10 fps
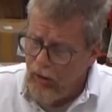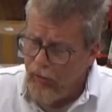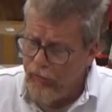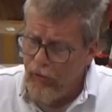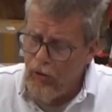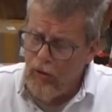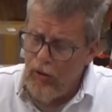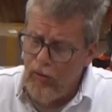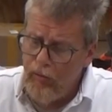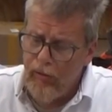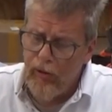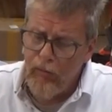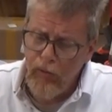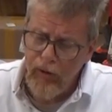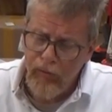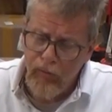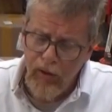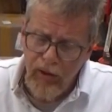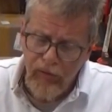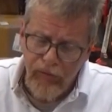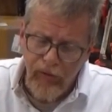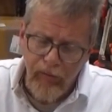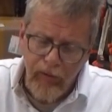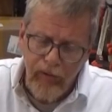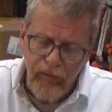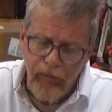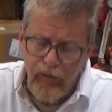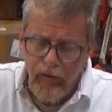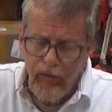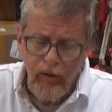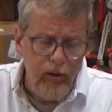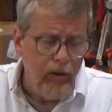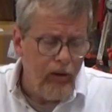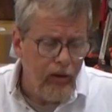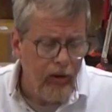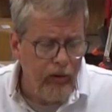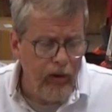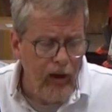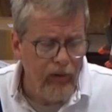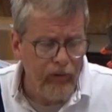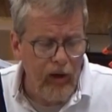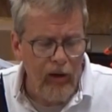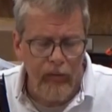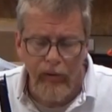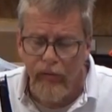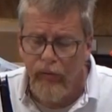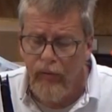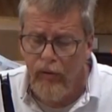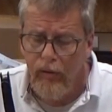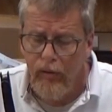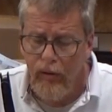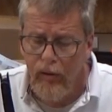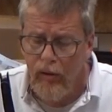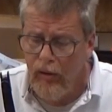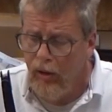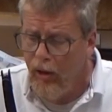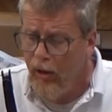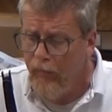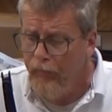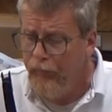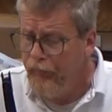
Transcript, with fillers: So, with our 120 series, you know, as always, uh,